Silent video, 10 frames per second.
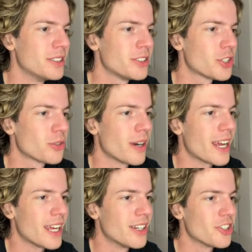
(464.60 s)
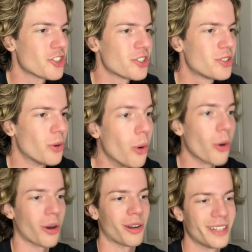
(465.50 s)
Train
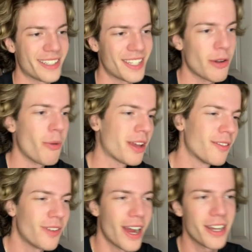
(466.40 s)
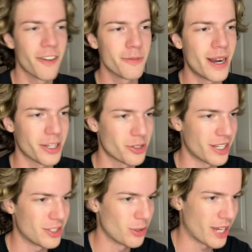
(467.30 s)
Store. Let's see what we can find here for Model Train
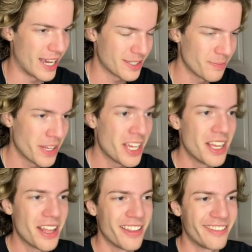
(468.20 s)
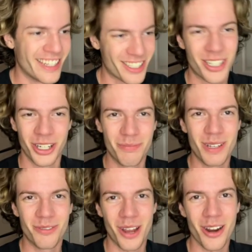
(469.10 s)
Store, guys. This could be
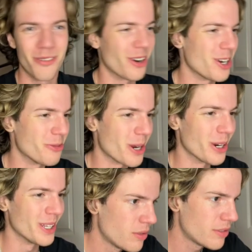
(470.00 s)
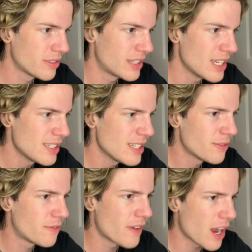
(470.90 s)
very, very weird. This is
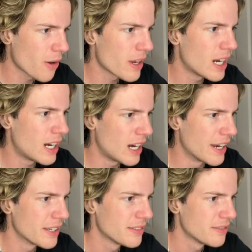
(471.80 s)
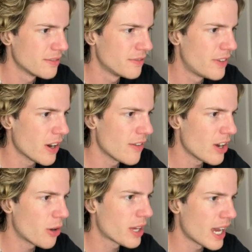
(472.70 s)
very odd. Very, very,
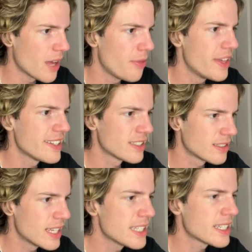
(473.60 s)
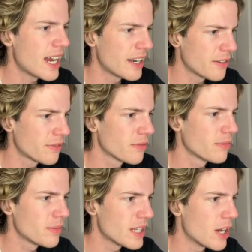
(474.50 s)
okay. This kind of,
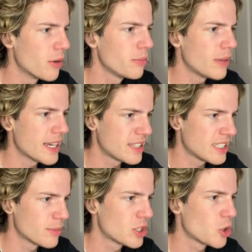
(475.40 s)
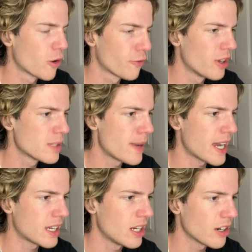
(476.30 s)
you know, I see some storefronts back
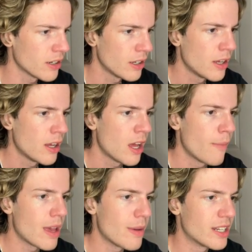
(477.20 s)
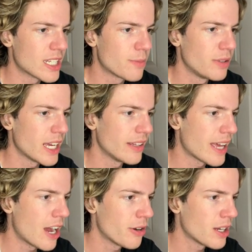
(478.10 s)
here. Maybe a display
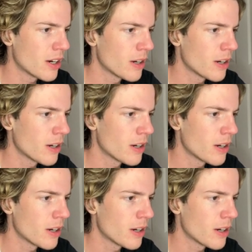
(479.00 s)
layout here.